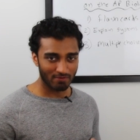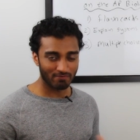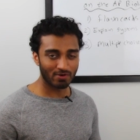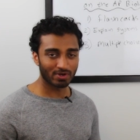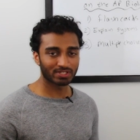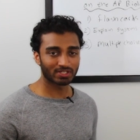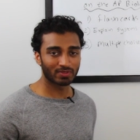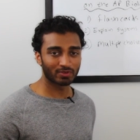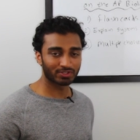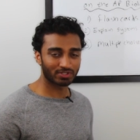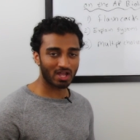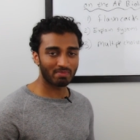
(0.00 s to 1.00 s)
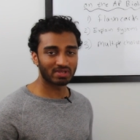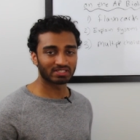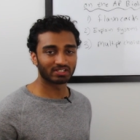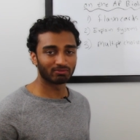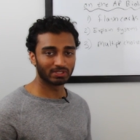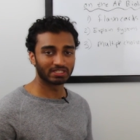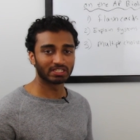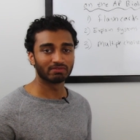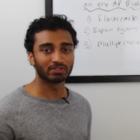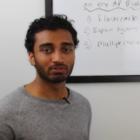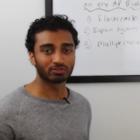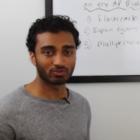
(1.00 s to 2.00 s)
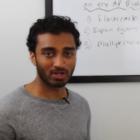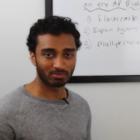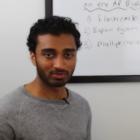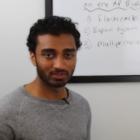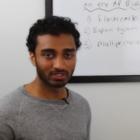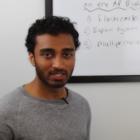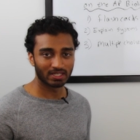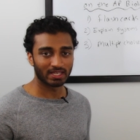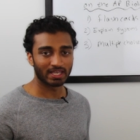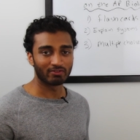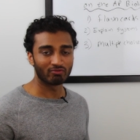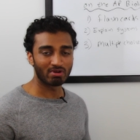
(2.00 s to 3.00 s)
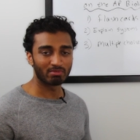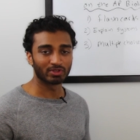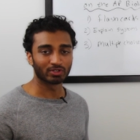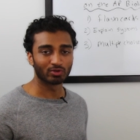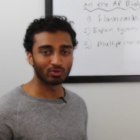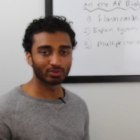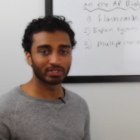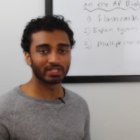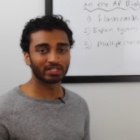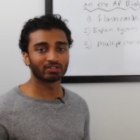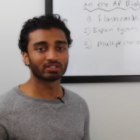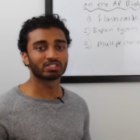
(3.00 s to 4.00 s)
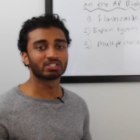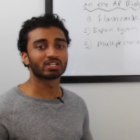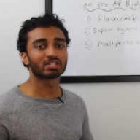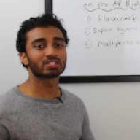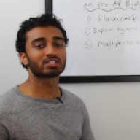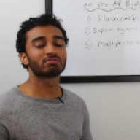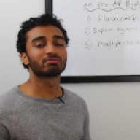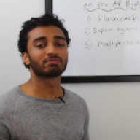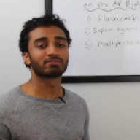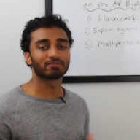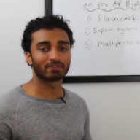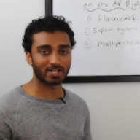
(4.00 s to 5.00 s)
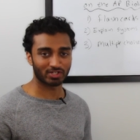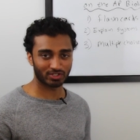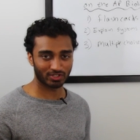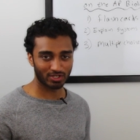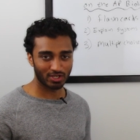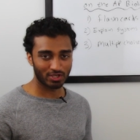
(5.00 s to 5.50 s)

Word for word: Focus on those topics that are really giving you trouble, and remember the goal here is just to refresh.